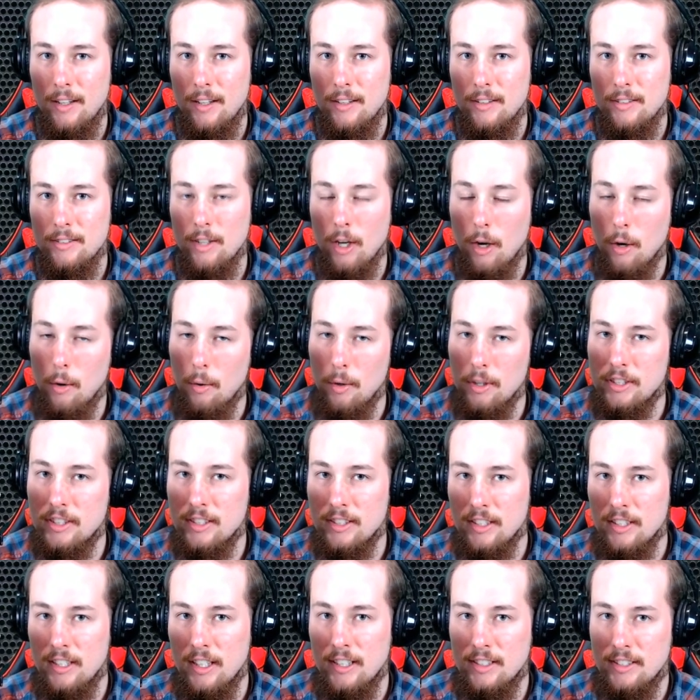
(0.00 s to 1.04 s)
So it's
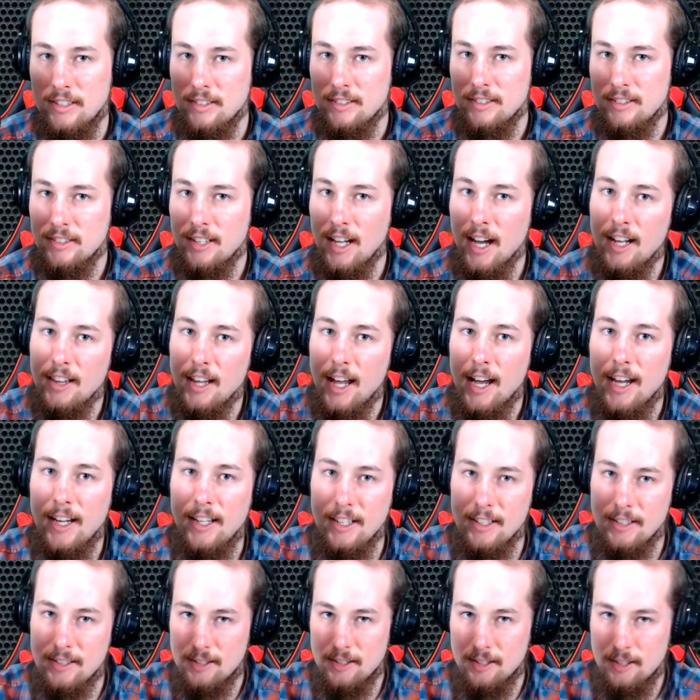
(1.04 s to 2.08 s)
it's not like
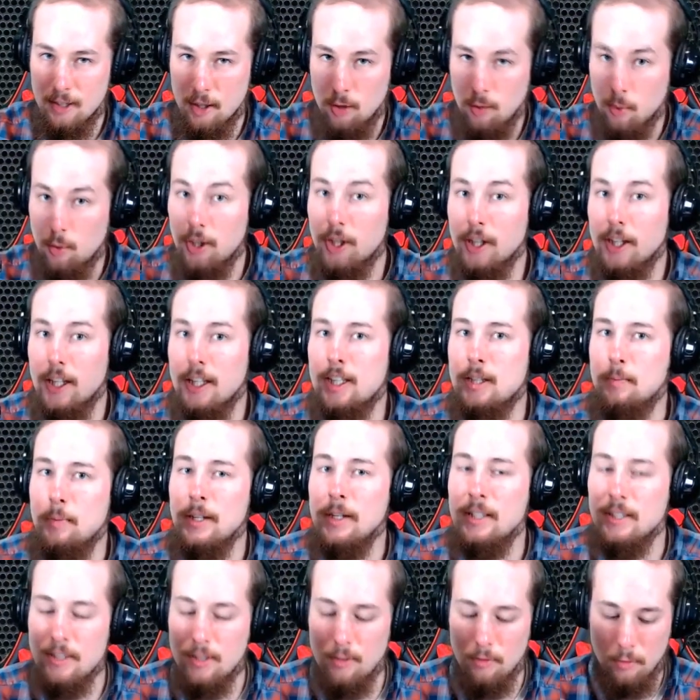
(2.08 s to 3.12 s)
it's the real
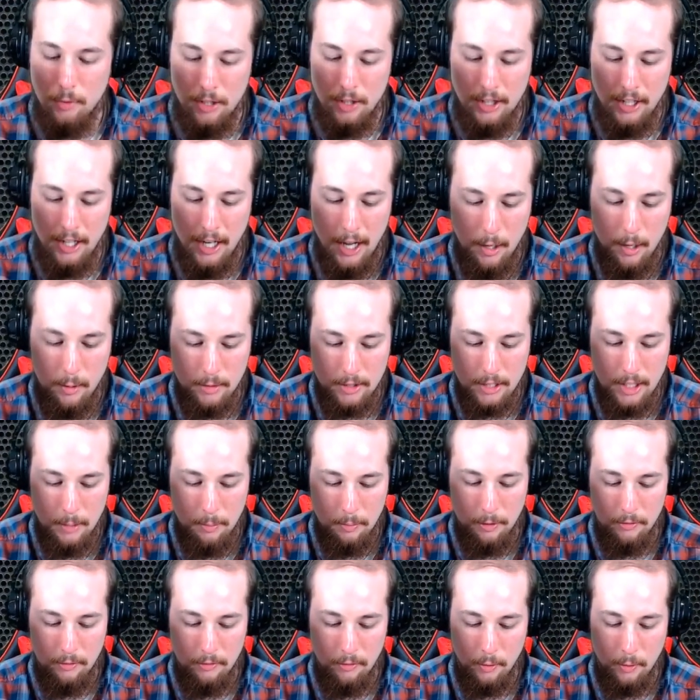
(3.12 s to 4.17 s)
expensive one that AOC
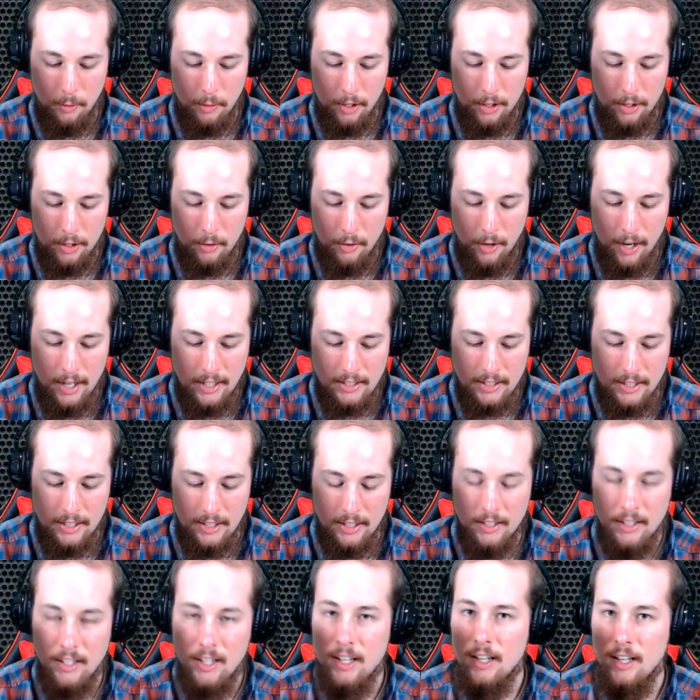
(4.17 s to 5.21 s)
put forward.
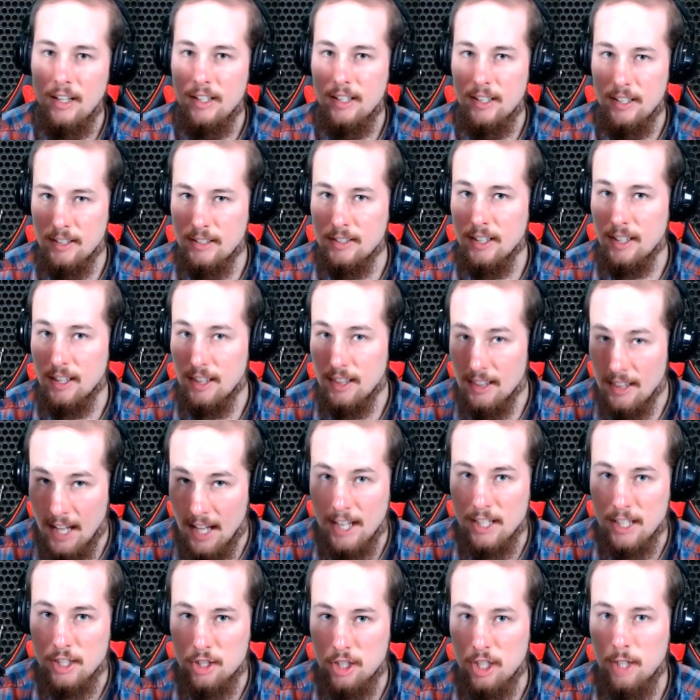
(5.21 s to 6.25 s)
Granted, it is a
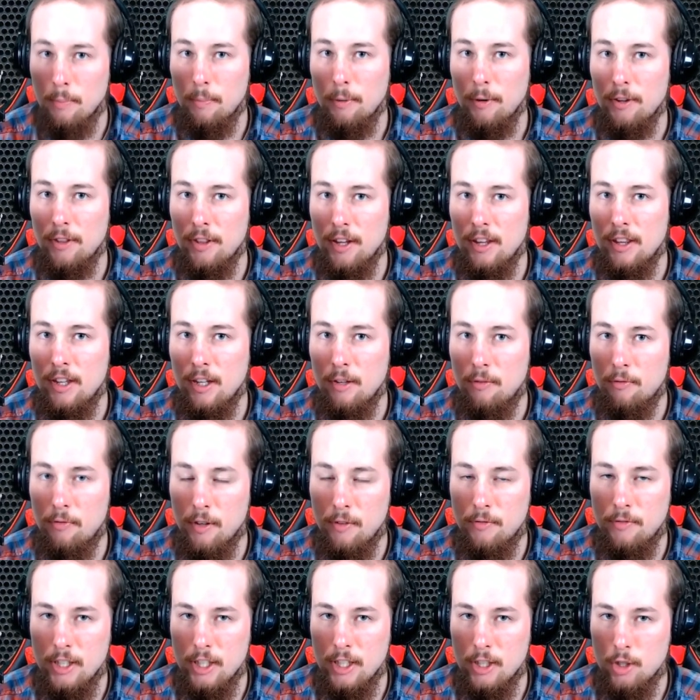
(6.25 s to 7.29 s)
lot cheaper than the
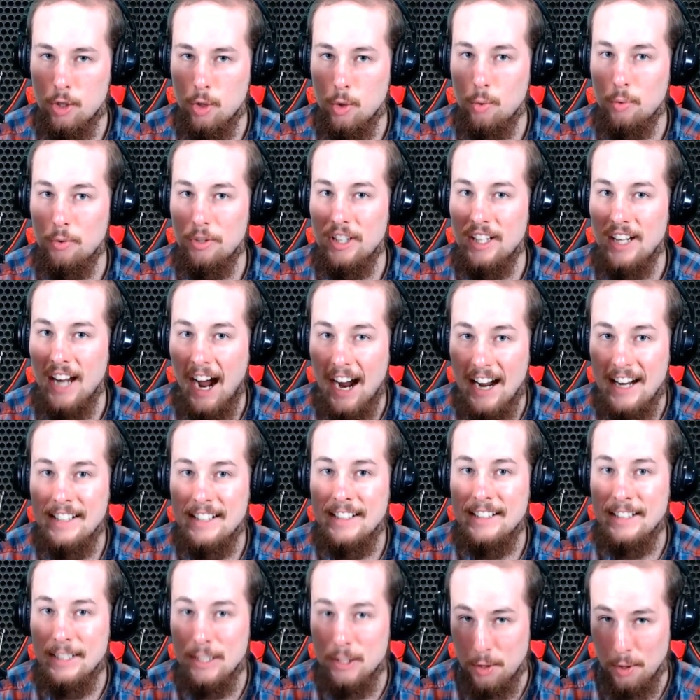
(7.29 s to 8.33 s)
50 to
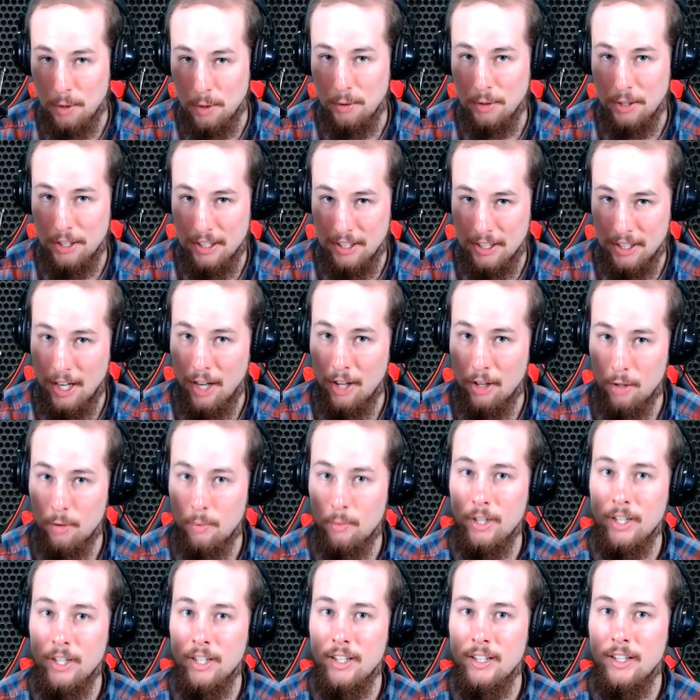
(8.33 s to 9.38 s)
90 trillion dollar
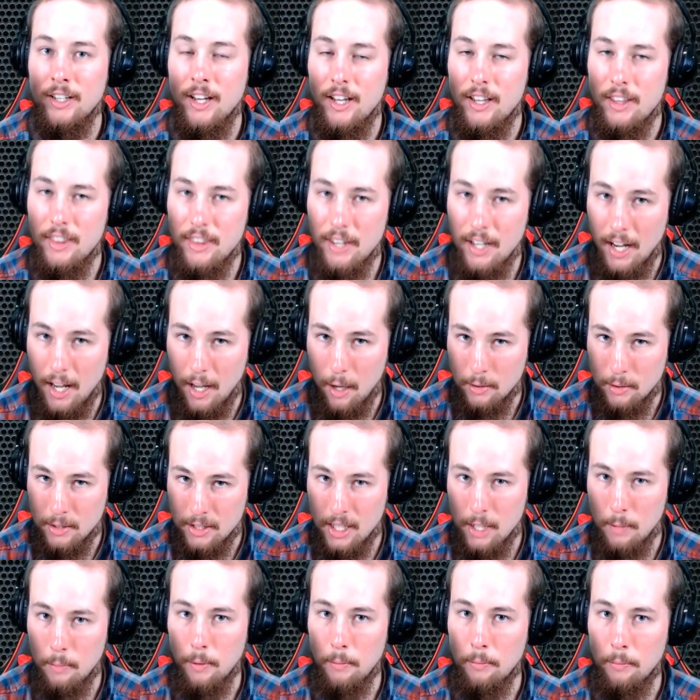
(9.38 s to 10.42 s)
one that
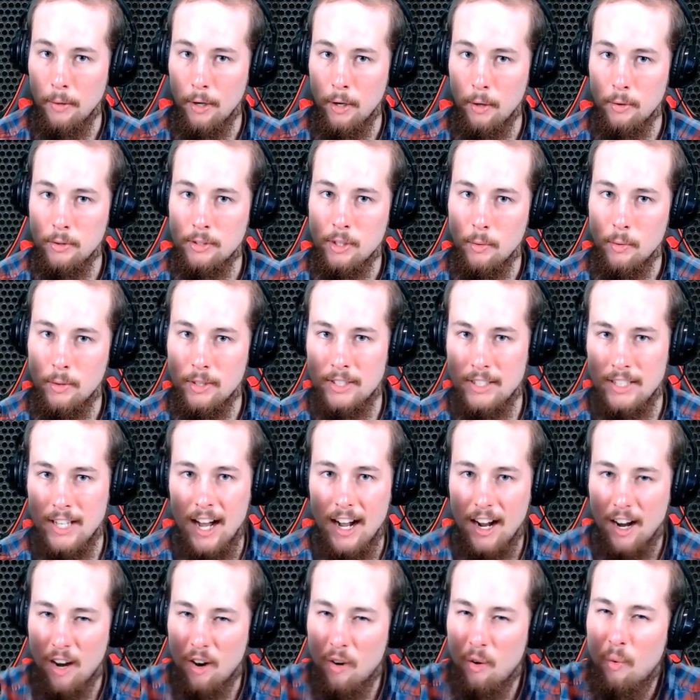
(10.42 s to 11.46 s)
AOC proposed. So it's
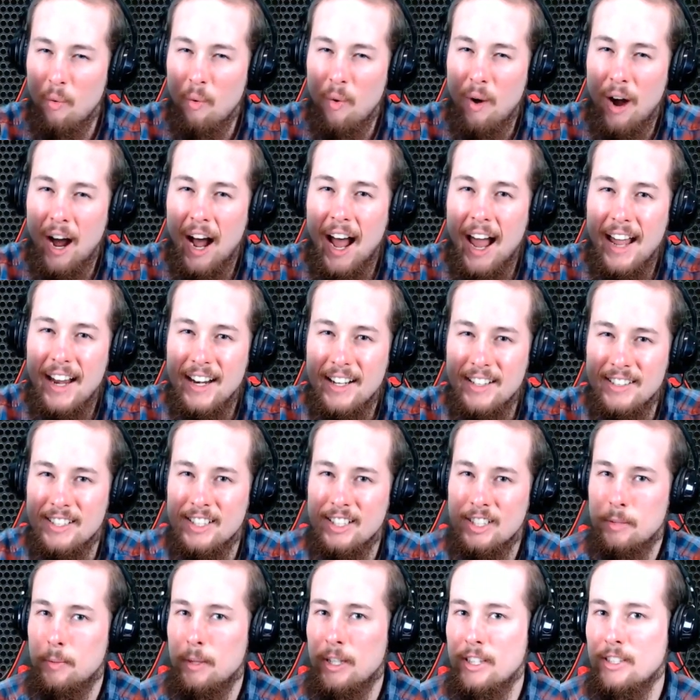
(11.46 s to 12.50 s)
not quite as
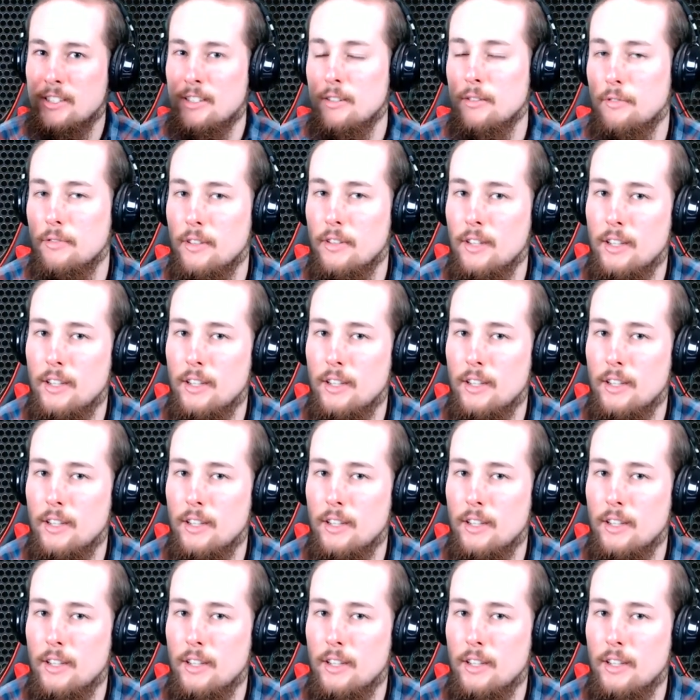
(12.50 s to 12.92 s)
expensive.